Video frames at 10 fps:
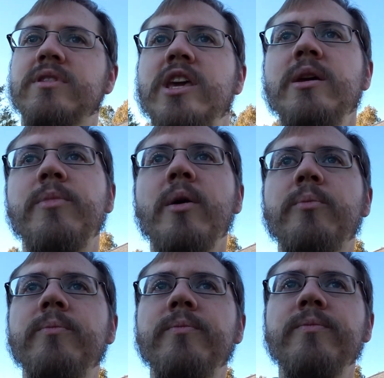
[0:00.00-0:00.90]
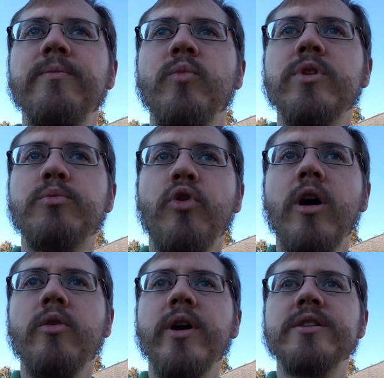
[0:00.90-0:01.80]
keep up with
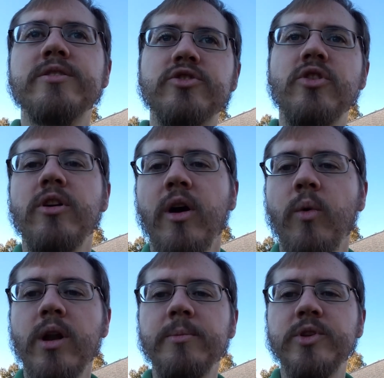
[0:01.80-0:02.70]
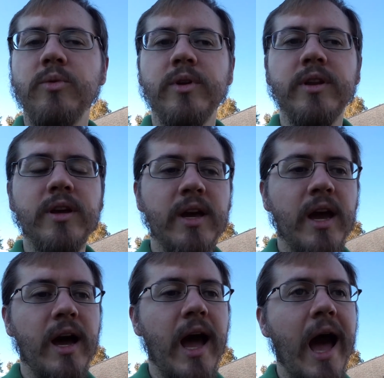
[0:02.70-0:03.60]
progress and show y'all what I'm doing.
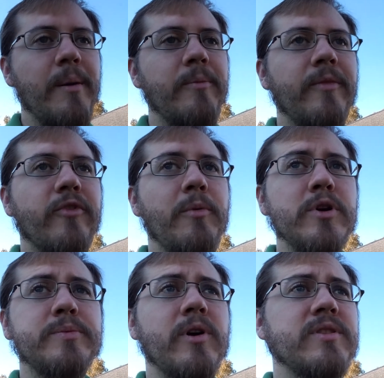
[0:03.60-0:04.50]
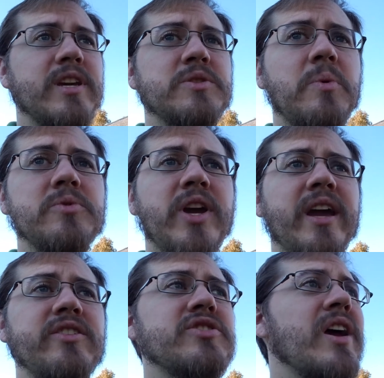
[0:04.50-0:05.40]
For the most part, things won't
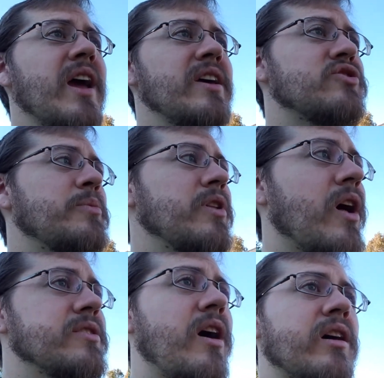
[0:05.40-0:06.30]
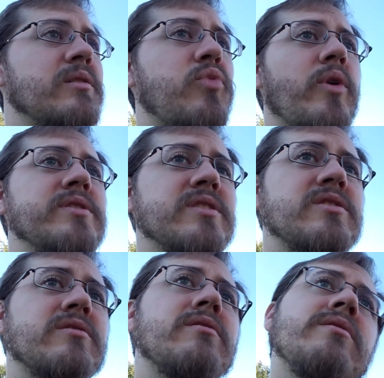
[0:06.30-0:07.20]
change, so there'll be a lot of talking points
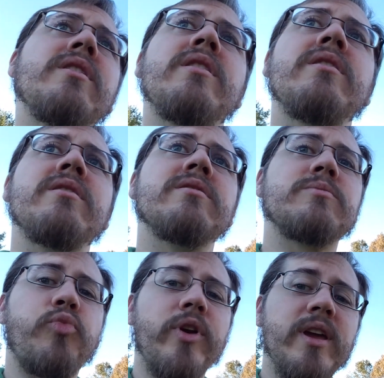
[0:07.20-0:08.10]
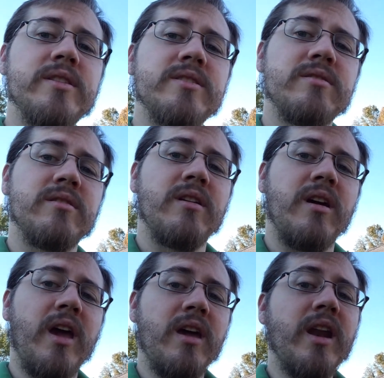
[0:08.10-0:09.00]
until spring hits,
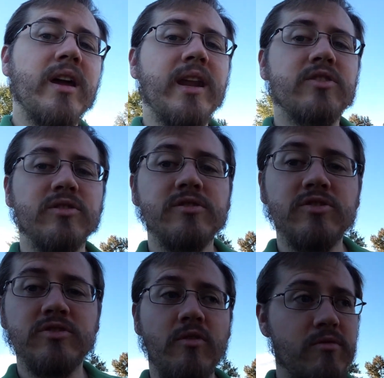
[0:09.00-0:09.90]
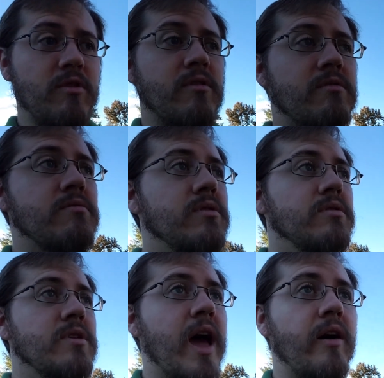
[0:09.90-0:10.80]
and I can actually show y'all
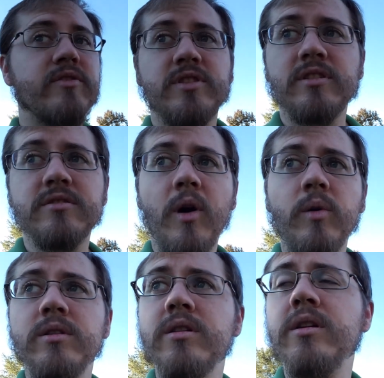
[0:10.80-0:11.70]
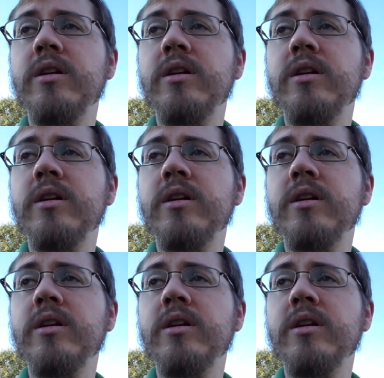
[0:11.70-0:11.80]
how everything's going.